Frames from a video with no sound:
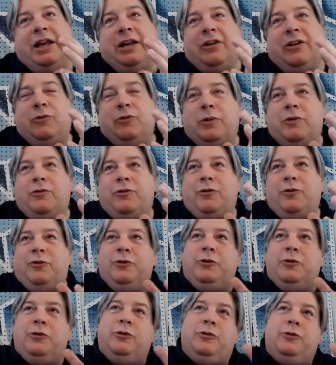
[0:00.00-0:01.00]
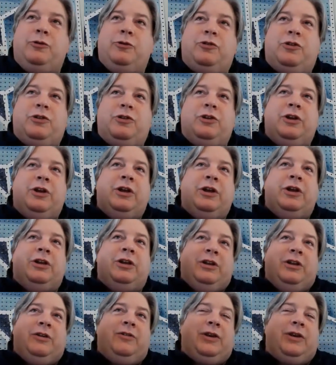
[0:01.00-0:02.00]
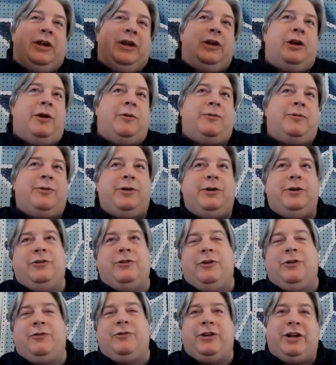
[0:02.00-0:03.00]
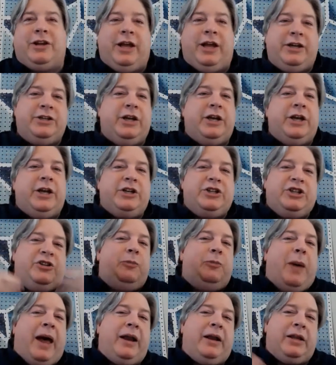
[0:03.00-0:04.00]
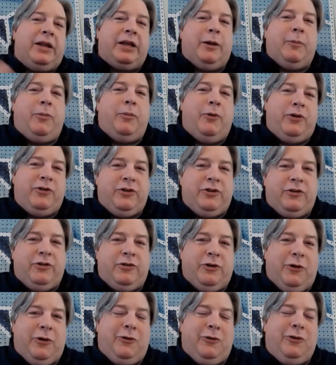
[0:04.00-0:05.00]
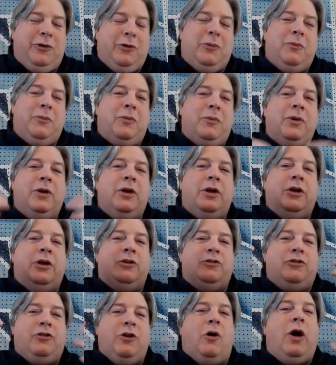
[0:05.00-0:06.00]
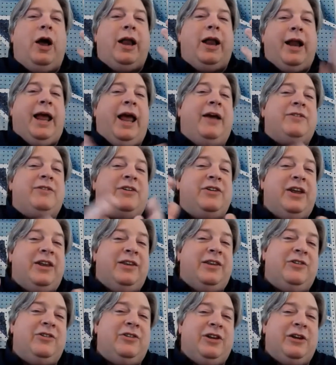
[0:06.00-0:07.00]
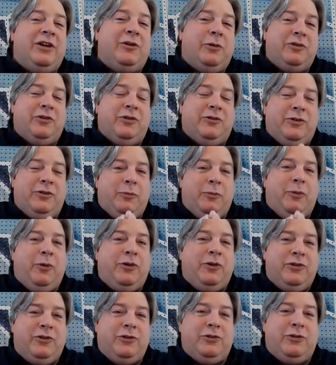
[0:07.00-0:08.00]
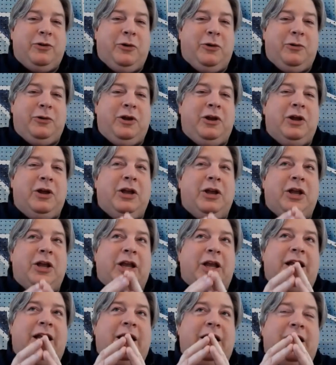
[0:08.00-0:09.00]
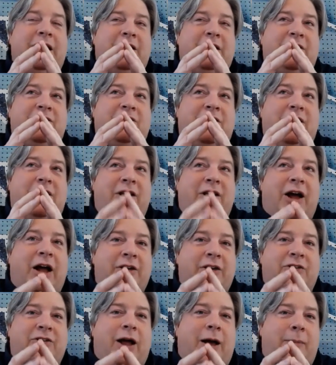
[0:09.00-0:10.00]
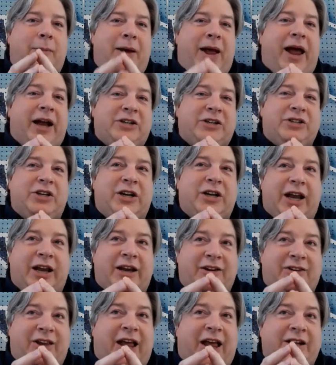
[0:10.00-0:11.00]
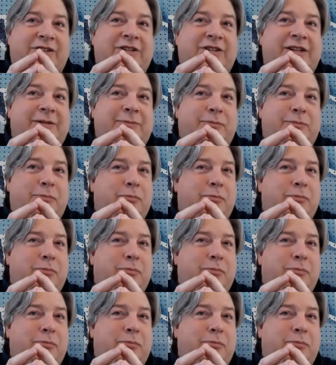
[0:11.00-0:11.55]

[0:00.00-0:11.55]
these wonderful foods and living in comfort and stuff like that, she's battling a poisonous toad. So, and I have to say, this sequence of the poisonous toad is nonstop action, and it's actually,